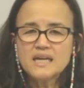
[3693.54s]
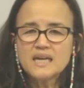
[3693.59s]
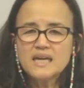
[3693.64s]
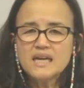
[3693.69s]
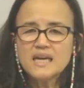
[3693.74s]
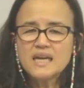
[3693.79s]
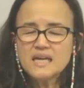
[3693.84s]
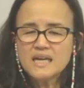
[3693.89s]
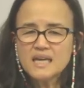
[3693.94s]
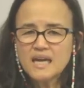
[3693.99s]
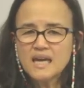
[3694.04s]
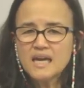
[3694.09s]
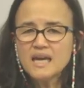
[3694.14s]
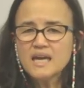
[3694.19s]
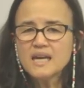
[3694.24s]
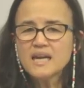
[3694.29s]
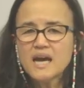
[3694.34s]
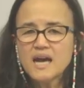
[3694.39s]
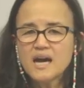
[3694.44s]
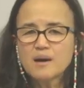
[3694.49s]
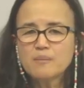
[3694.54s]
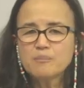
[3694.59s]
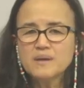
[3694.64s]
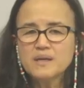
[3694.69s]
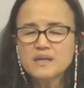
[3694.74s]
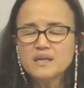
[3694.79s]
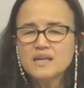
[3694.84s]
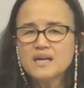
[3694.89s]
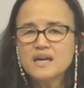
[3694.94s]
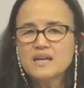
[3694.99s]
It can
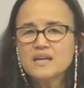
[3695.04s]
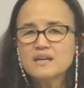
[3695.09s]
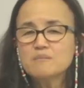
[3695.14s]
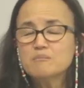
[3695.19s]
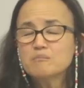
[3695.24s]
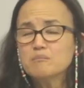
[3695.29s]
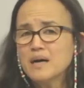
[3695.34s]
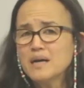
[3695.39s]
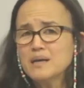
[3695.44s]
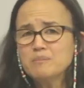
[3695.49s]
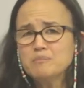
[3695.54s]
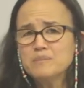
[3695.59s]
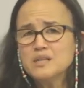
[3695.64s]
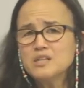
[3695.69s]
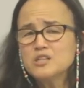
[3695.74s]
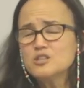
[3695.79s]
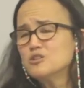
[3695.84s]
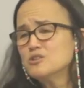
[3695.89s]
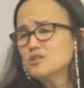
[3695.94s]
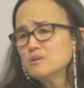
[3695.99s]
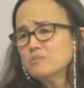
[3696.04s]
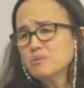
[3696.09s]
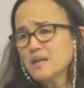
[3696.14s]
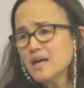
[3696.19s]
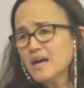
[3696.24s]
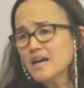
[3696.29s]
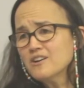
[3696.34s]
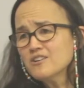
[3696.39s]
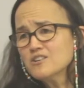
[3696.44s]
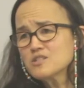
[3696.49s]
happen, and it might be due to
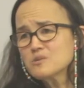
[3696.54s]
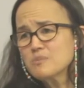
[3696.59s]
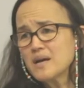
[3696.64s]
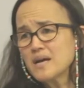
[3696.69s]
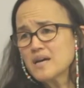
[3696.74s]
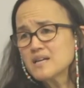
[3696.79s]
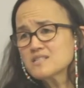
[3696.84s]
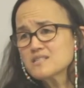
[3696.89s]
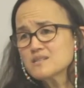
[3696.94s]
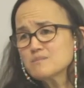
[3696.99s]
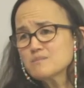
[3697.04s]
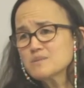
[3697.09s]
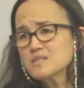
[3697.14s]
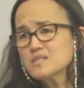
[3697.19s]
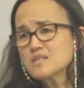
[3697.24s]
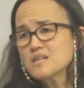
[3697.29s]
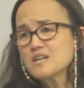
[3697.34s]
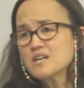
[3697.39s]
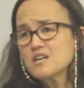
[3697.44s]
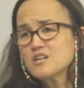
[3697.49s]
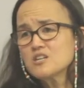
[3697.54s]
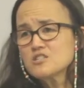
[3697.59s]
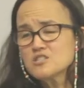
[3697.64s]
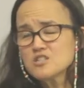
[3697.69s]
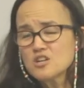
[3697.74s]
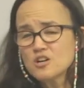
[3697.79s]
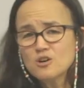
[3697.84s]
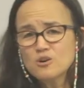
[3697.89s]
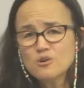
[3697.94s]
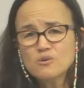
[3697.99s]
bladder spasms.
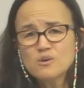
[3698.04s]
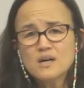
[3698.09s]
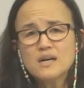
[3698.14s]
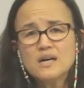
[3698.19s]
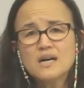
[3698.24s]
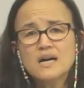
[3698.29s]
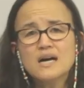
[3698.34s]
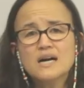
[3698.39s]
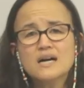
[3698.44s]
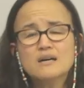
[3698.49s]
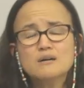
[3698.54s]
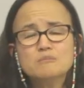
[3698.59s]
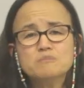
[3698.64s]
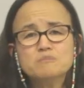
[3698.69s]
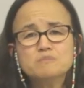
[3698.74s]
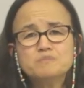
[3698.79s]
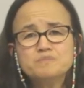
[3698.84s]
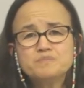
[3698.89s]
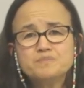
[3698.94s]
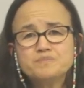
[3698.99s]
So, and